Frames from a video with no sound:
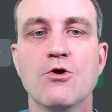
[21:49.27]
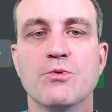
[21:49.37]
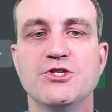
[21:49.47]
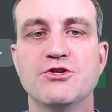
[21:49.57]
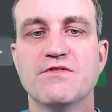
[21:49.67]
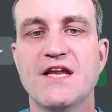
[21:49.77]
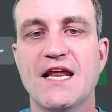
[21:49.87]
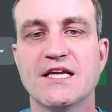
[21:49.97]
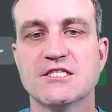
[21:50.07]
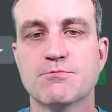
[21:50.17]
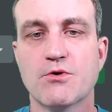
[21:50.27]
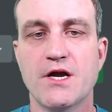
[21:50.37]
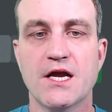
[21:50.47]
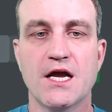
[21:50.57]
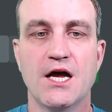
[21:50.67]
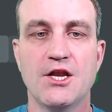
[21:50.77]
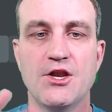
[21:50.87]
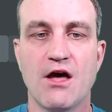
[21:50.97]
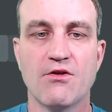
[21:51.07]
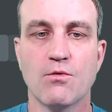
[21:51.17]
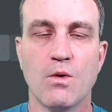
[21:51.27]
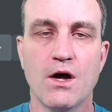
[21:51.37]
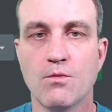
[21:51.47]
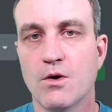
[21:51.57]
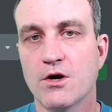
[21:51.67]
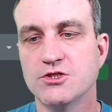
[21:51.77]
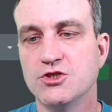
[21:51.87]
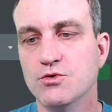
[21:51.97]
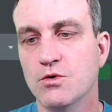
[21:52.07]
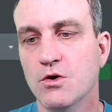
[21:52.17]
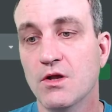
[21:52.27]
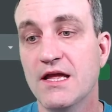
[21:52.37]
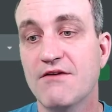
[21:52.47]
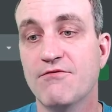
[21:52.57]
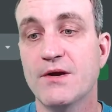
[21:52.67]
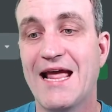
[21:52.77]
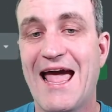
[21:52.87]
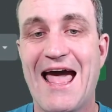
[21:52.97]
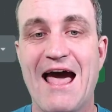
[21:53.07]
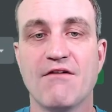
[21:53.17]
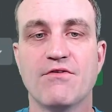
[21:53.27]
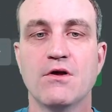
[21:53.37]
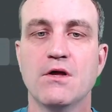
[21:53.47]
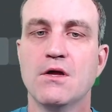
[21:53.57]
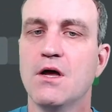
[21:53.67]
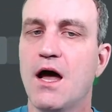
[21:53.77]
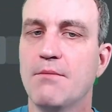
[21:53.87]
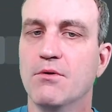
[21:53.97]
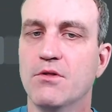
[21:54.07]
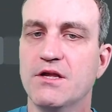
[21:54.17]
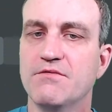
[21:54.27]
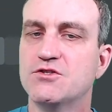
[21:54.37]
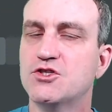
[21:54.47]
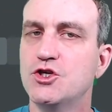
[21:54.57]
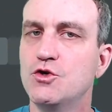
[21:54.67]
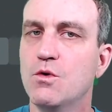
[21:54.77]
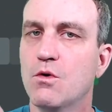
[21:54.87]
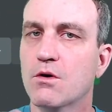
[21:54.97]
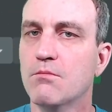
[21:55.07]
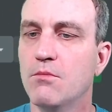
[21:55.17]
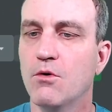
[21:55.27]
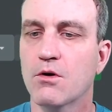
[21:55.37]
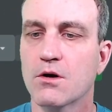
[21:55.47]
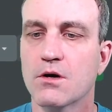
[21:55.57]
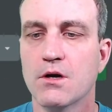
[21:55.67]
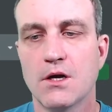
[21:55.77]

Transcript: Rejuvenating Spring, another one where it's dual if we have, I believe, 2 or more